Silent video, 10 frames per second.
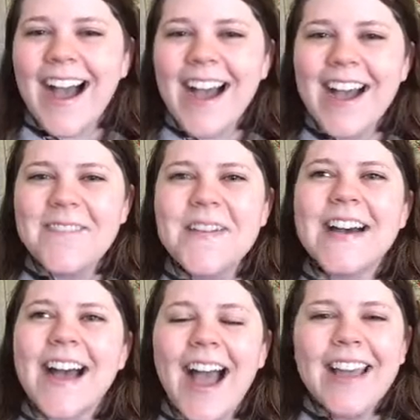
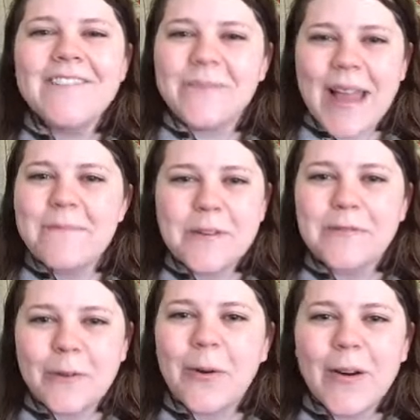I've been
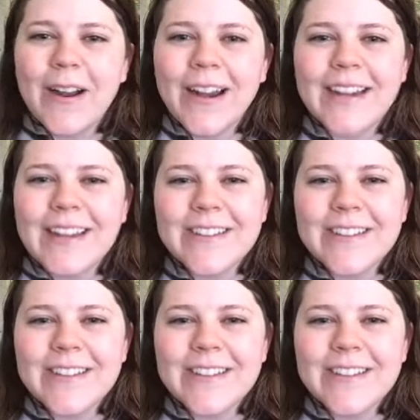before.